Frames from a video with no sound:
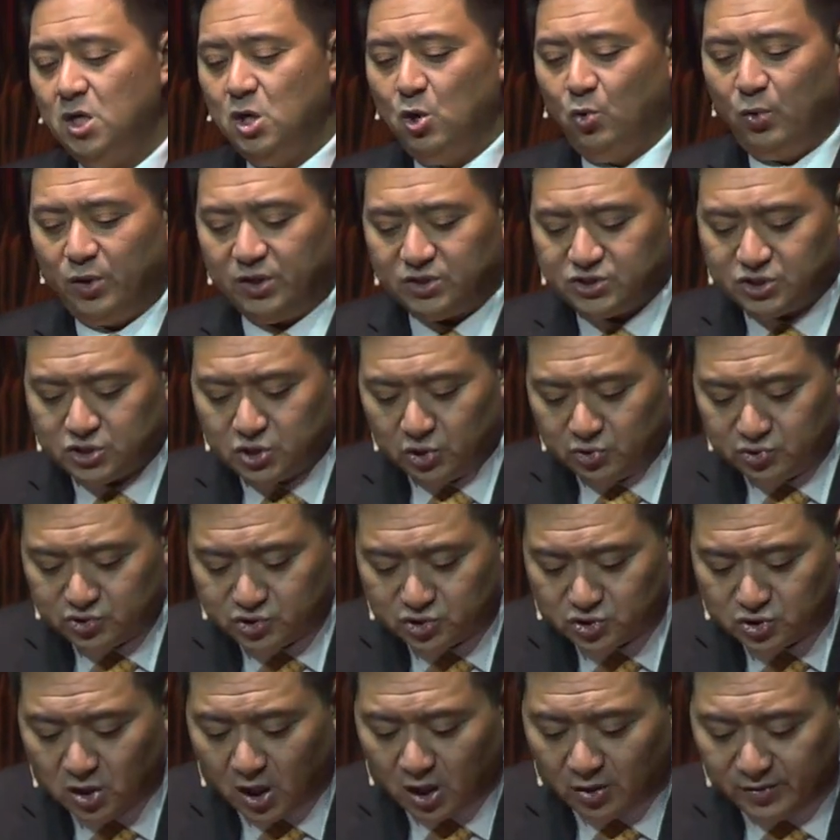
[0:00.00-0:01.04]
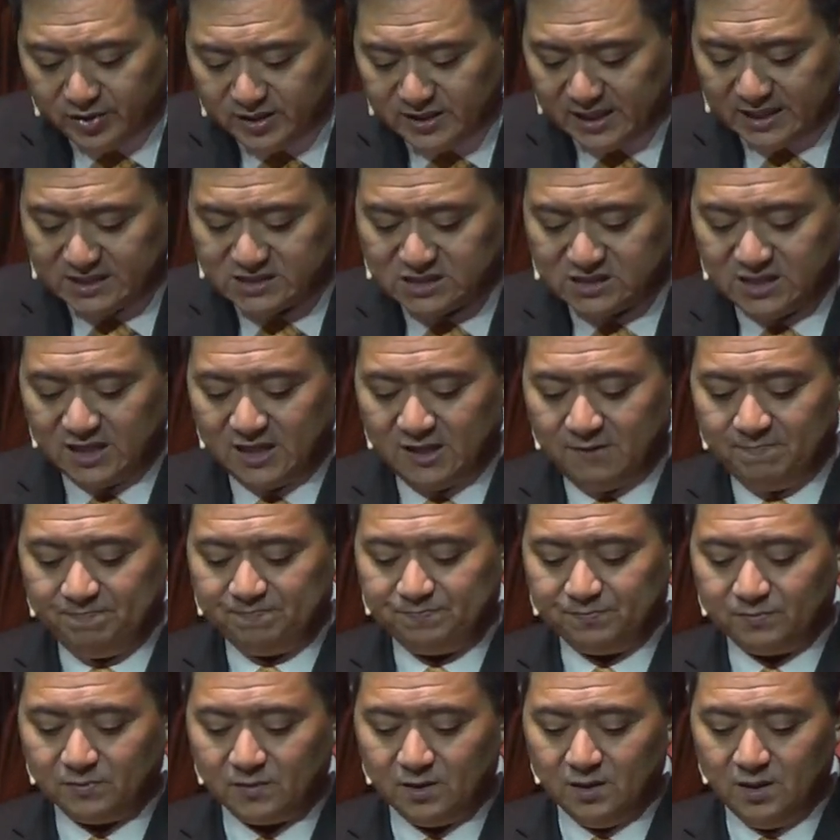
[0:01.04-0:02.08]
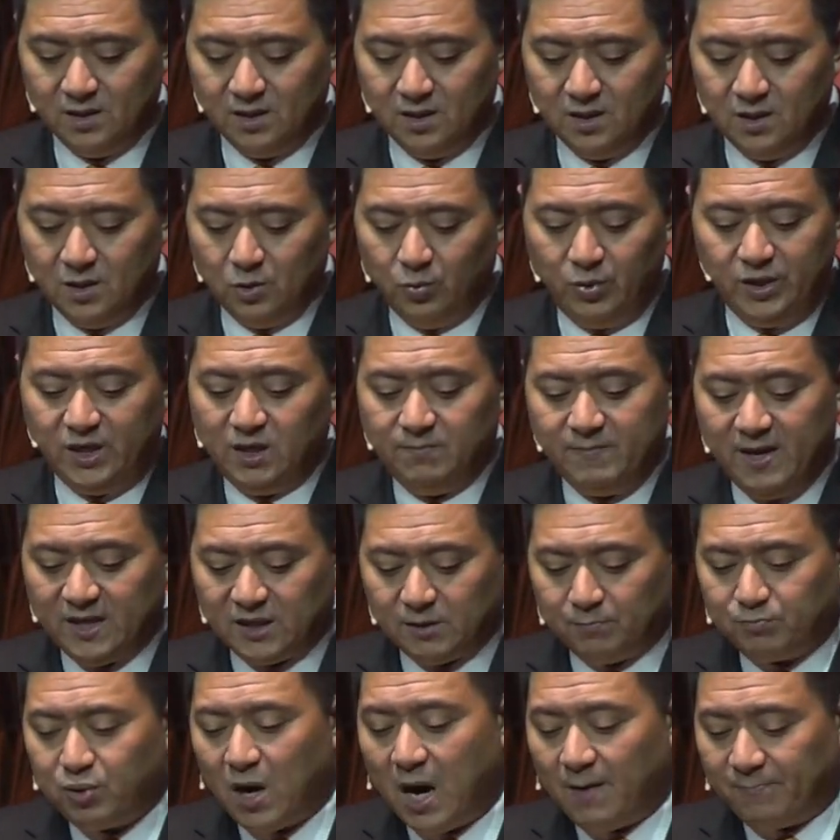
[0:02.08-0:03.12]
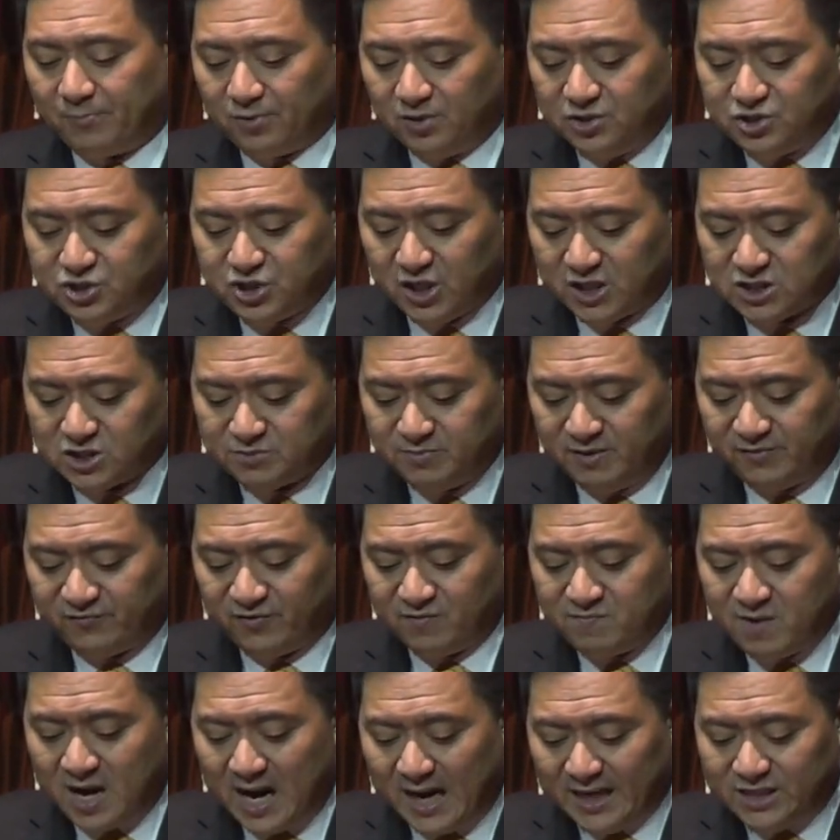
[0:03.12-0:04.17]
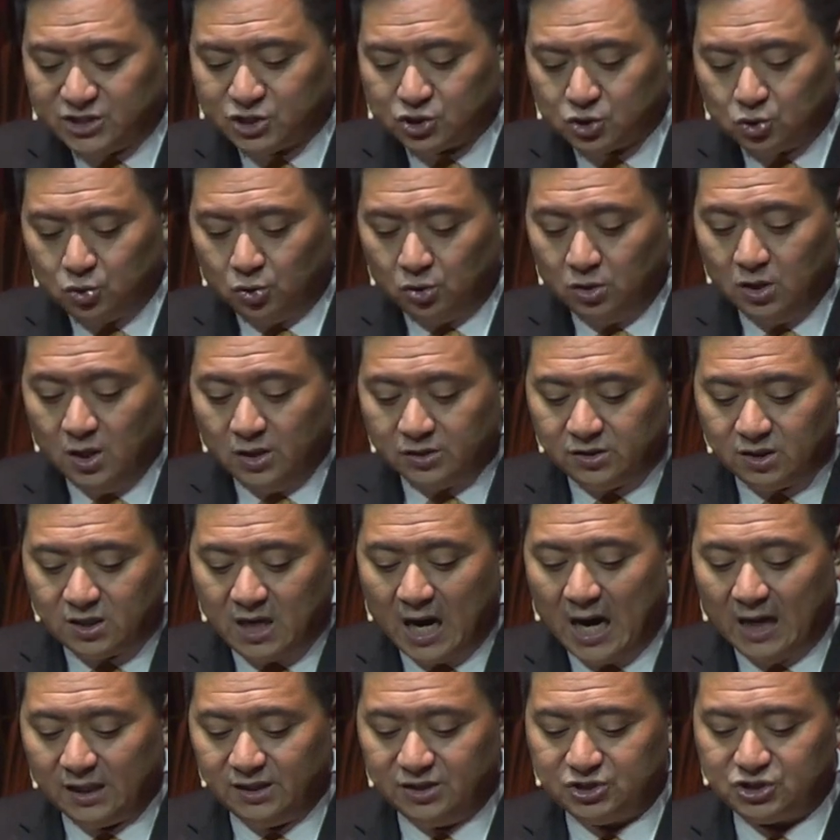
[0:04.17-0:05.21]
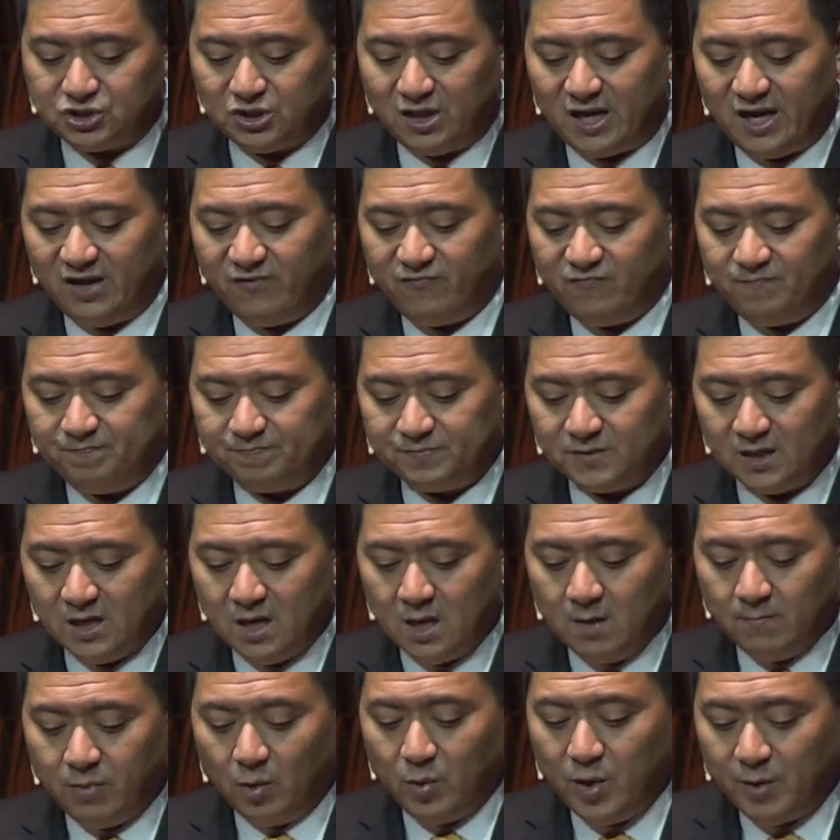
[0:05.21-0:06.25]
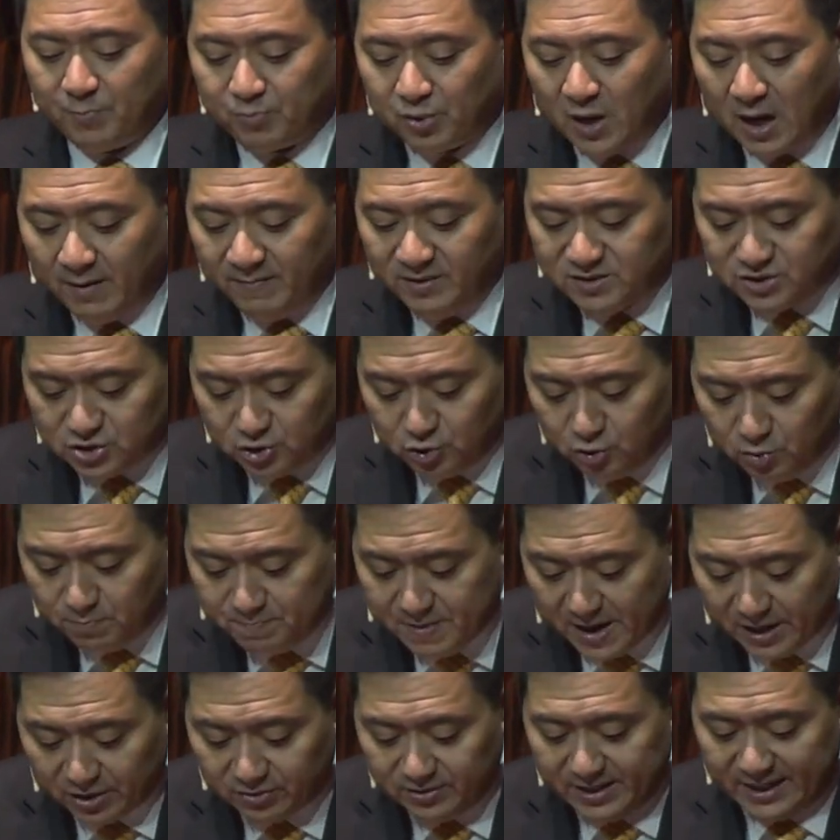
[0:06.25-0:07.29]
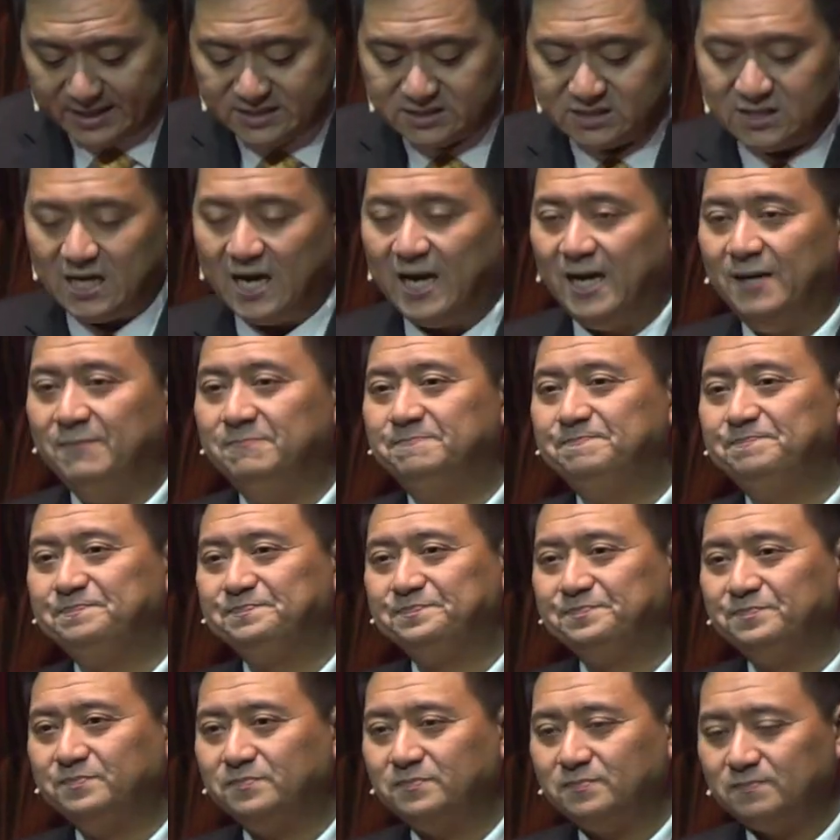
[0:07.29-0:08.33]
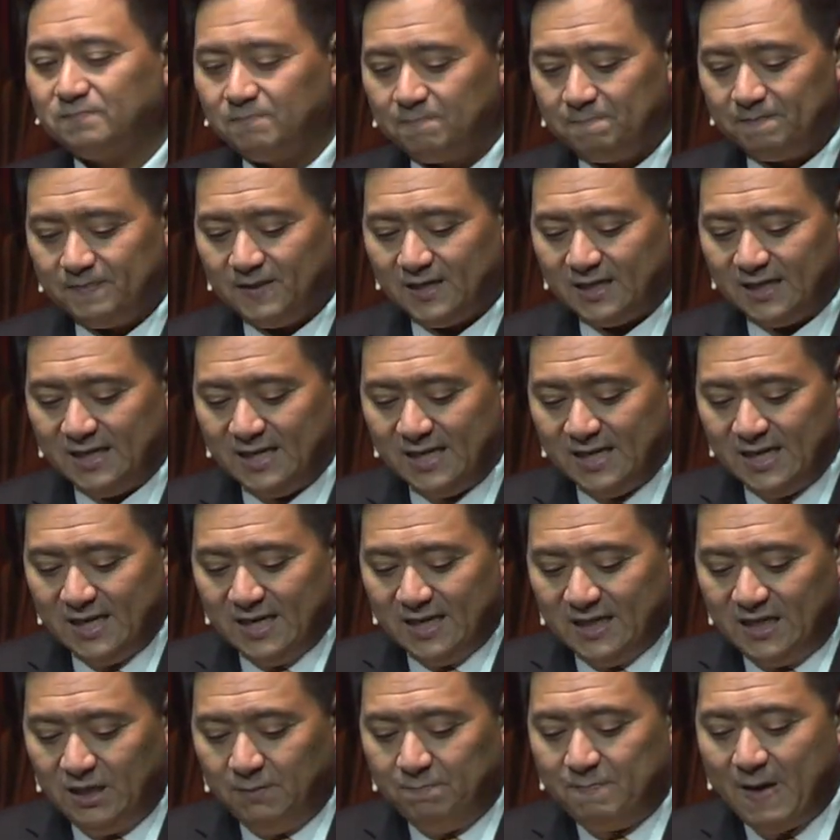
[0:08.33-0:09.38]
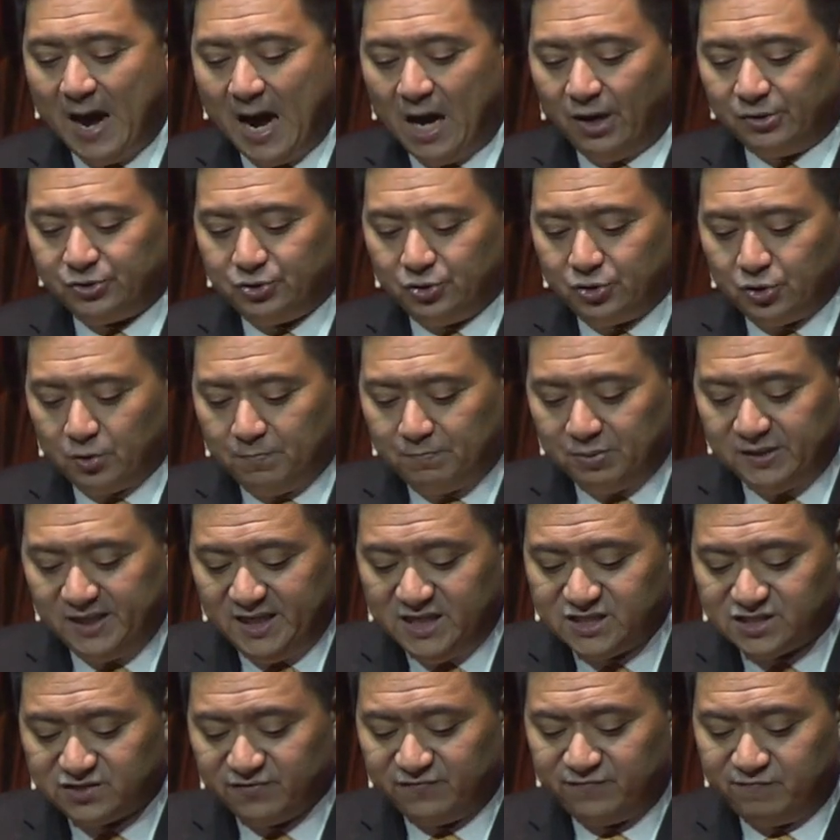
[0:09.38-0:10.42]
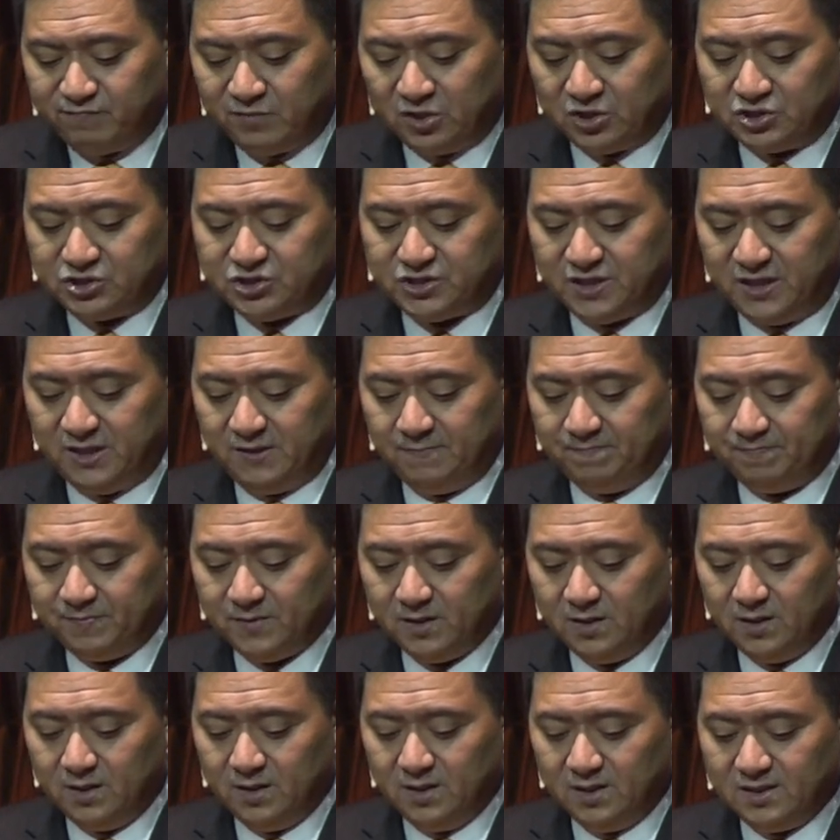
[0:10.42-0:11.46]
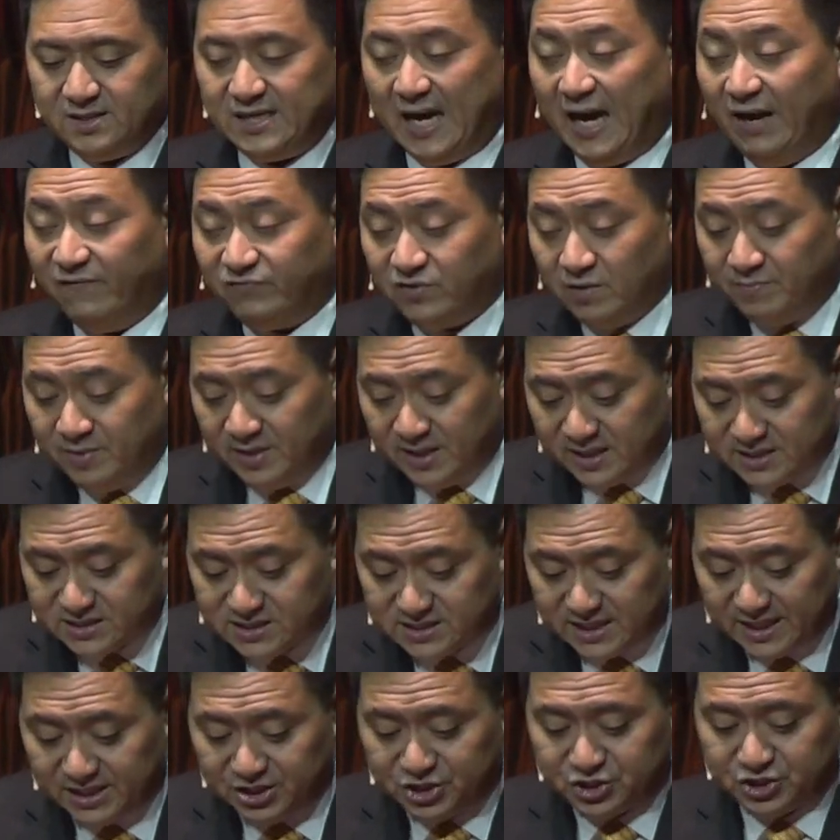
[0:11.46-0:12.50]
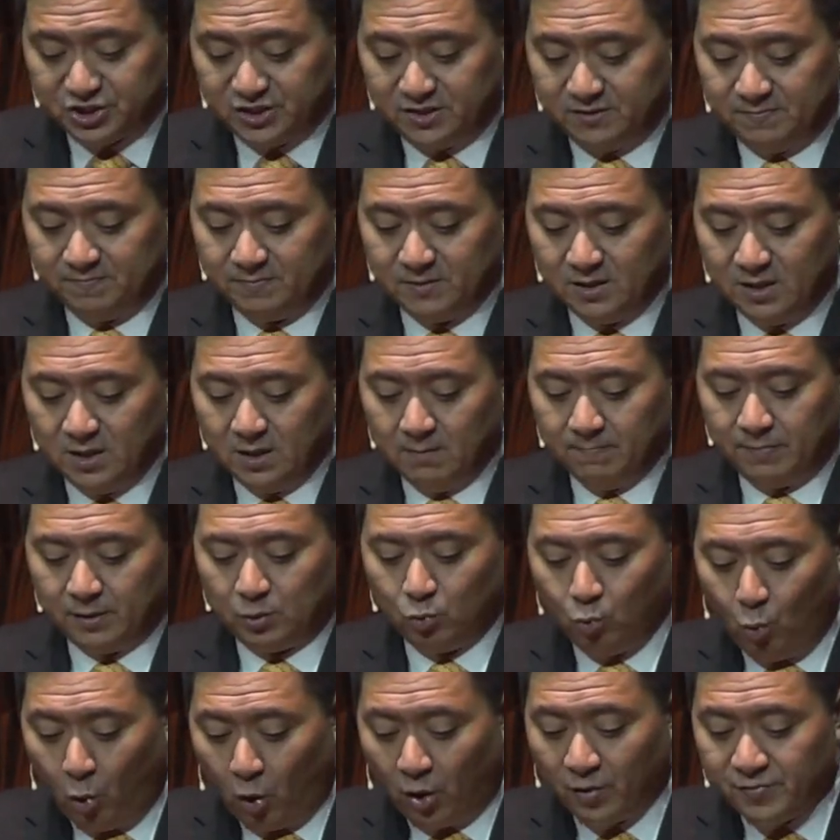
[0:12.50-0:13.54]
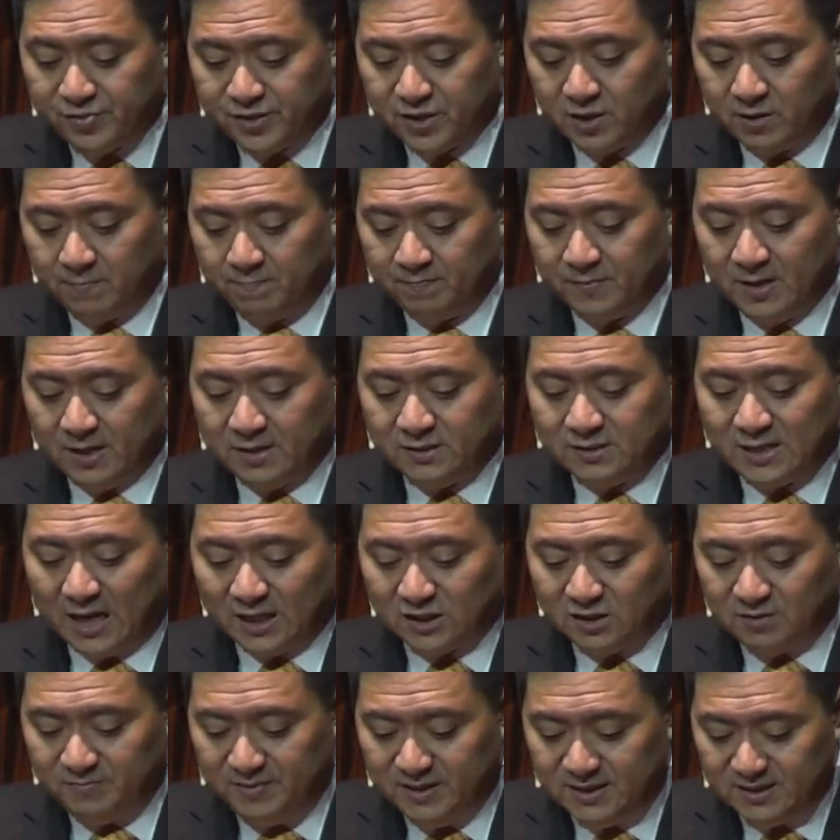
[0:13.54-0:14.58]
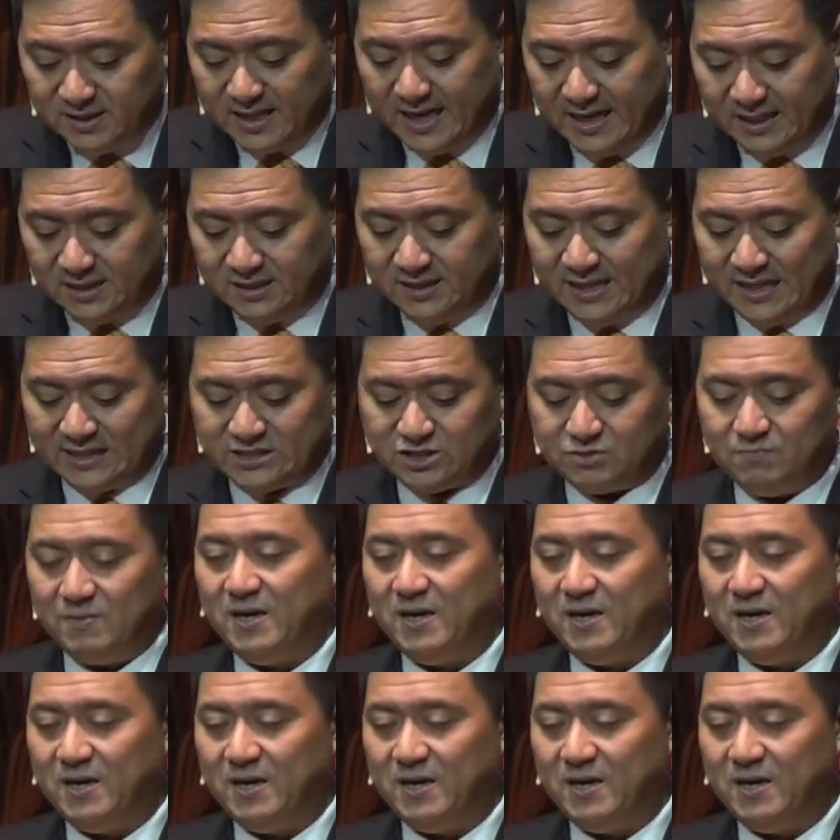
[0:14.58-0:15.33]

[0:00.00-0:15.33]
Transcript: We're so sorry, they said. We didn't make the proper adjustment from high school to college life, but we promise to do better next time. He bowed to their pleas of mercy, gave them an extension, but warned them not to be late next